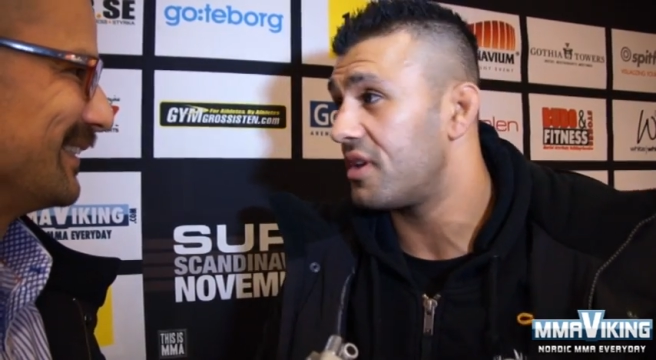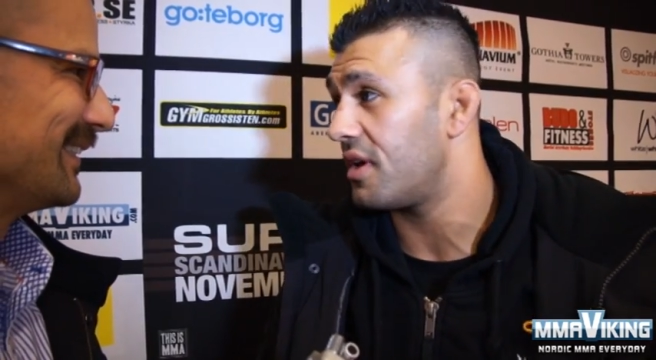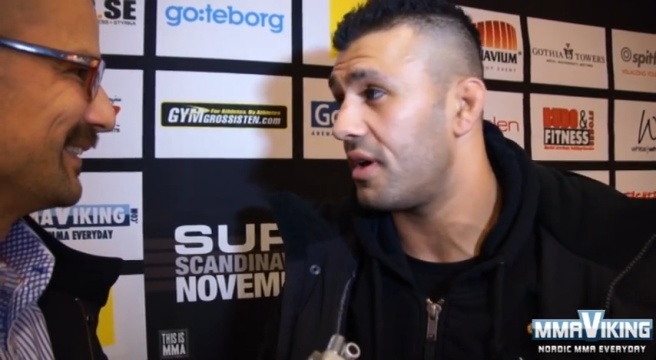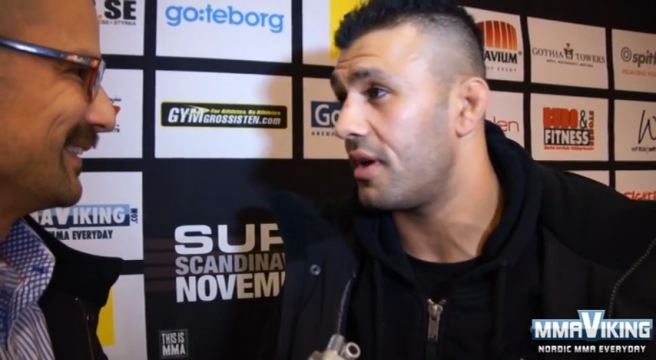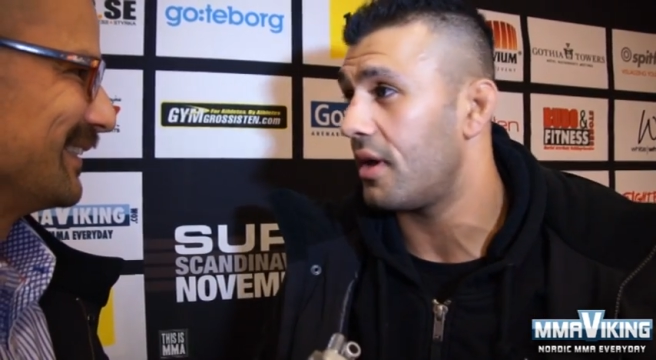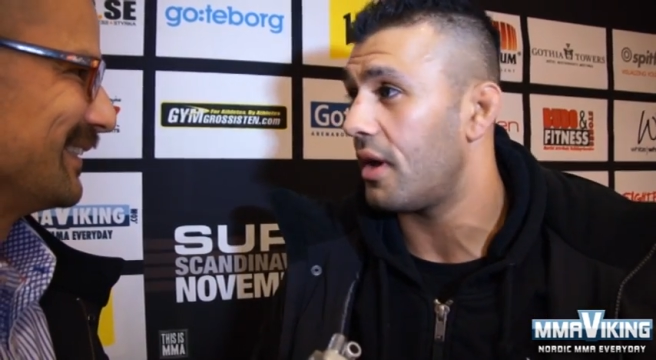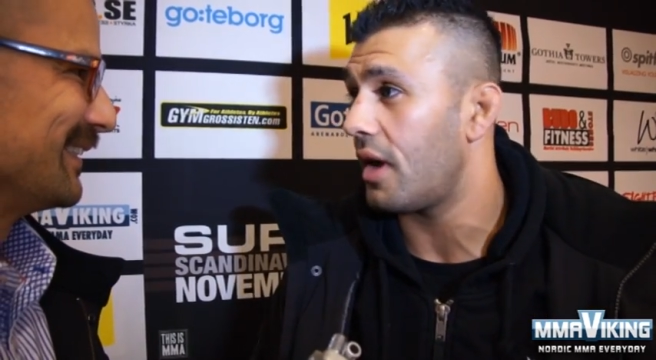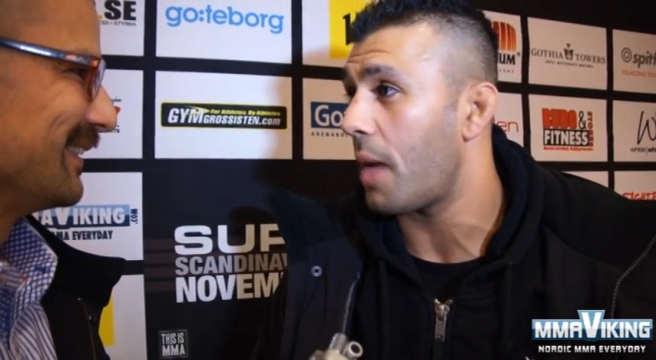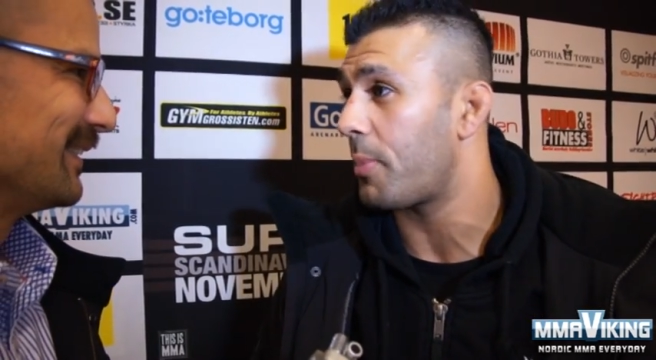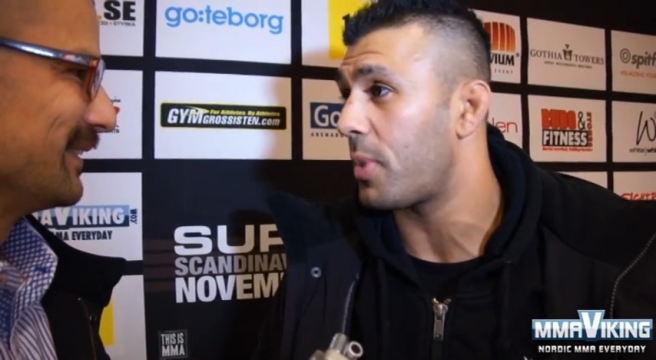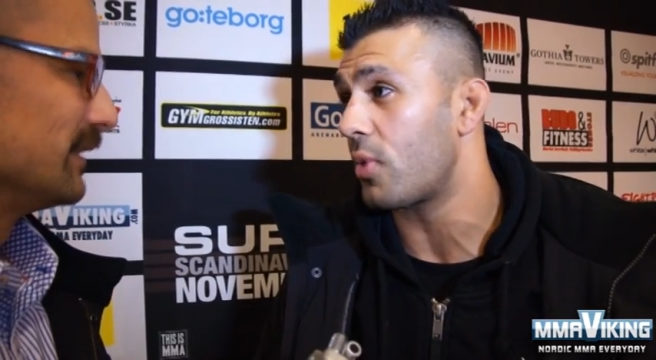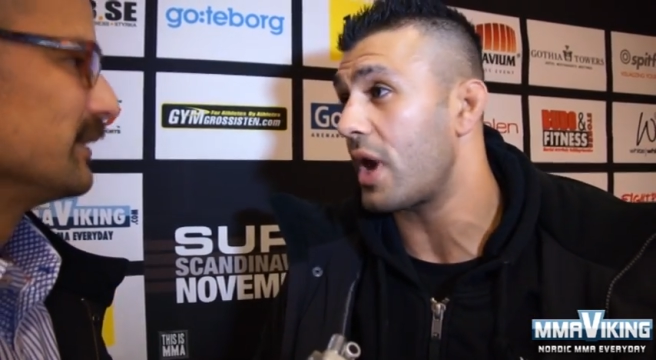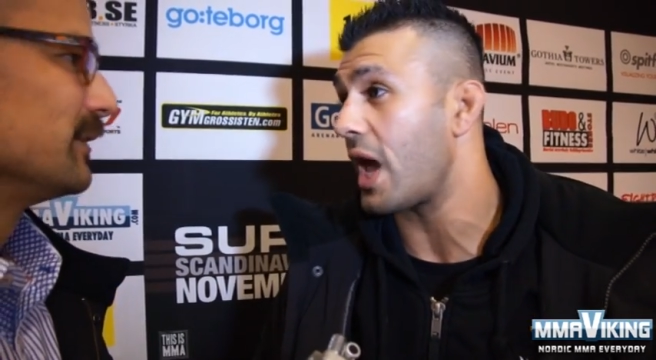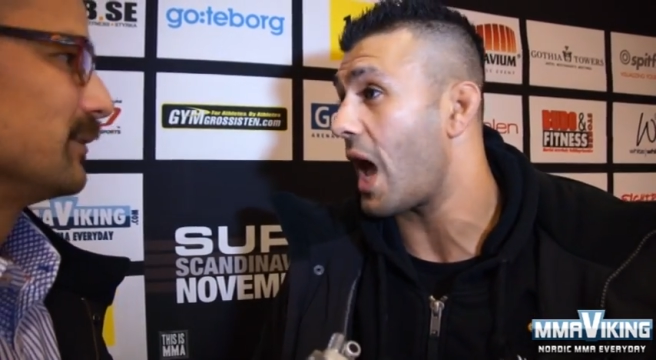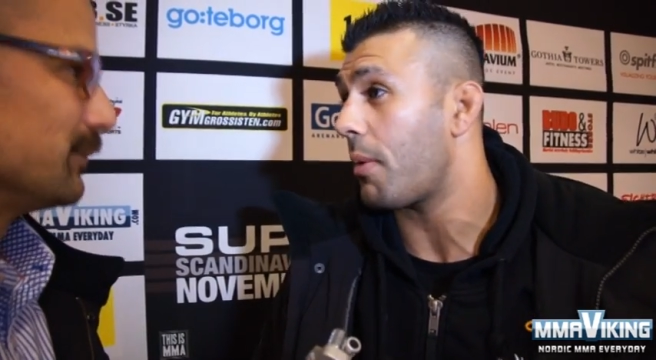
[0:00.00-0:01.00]
happy
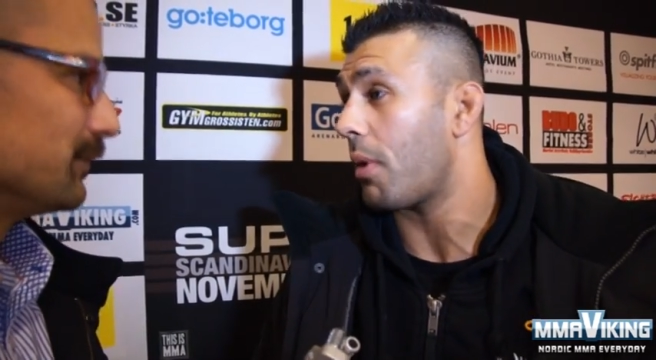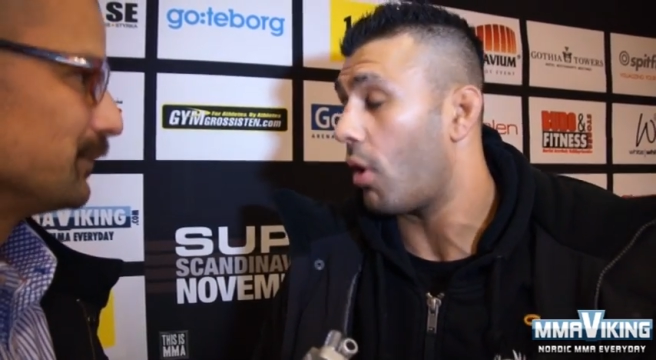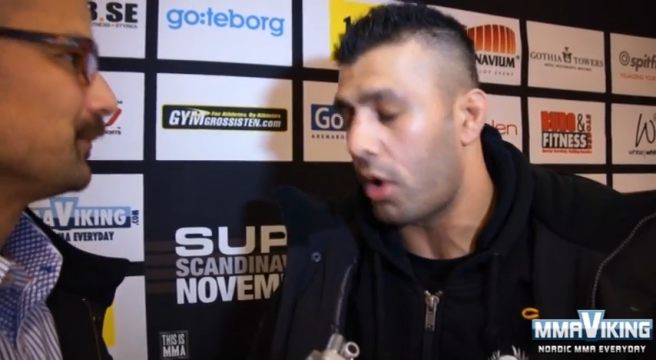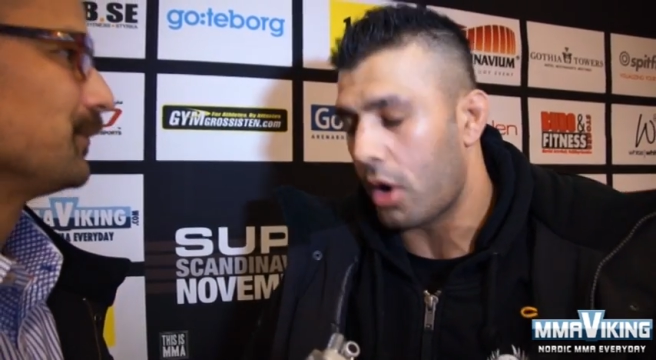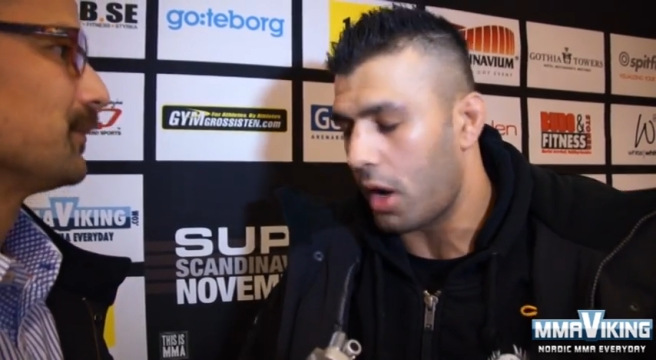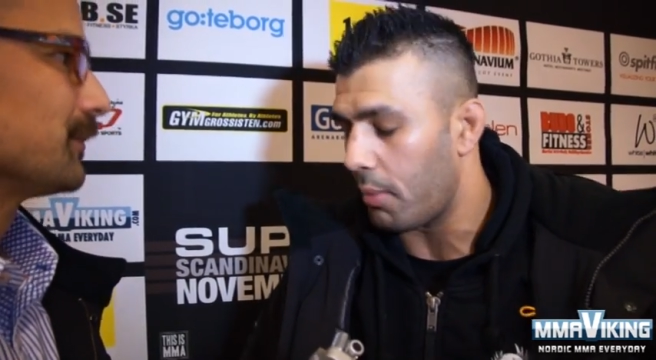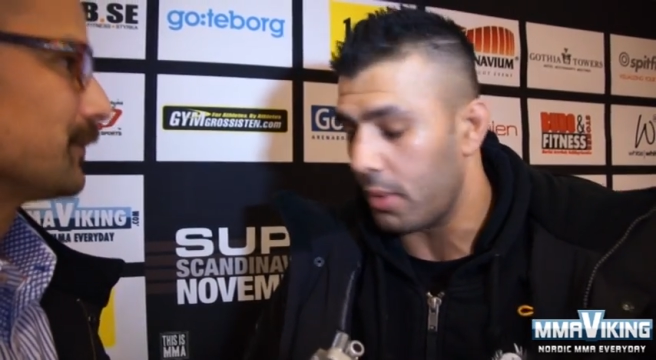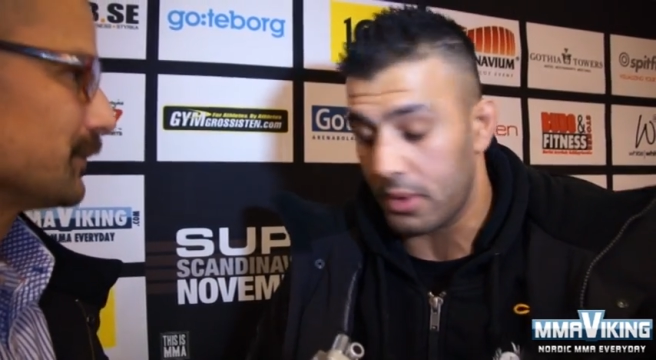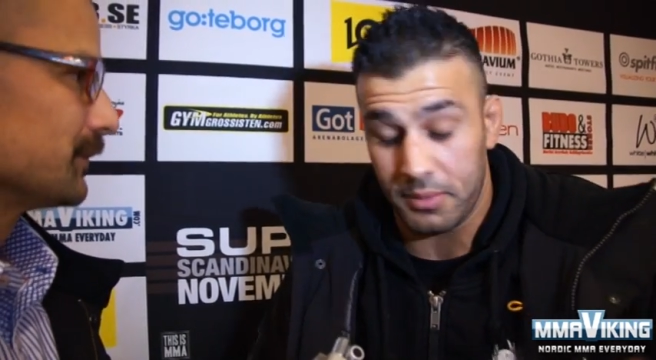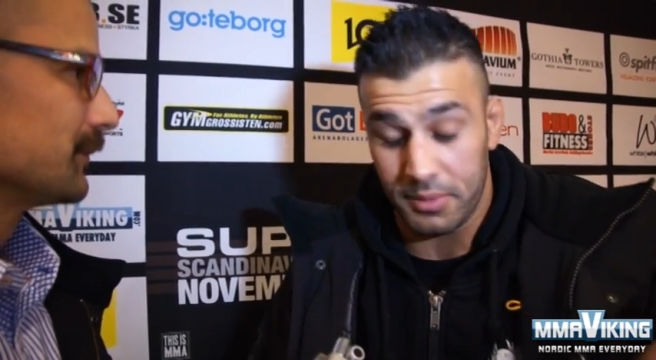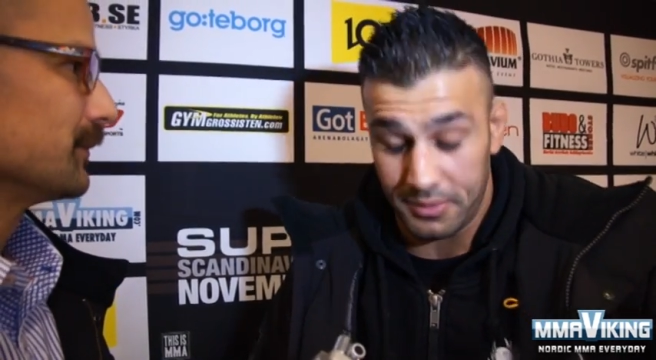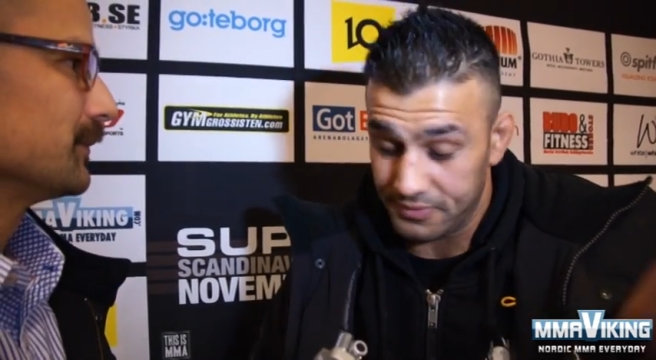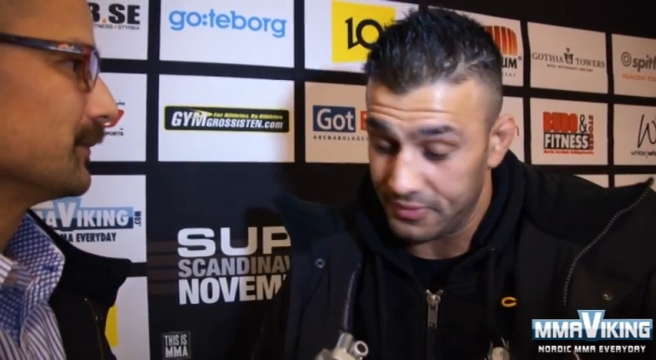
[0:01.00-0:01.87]
rehab, or I mean,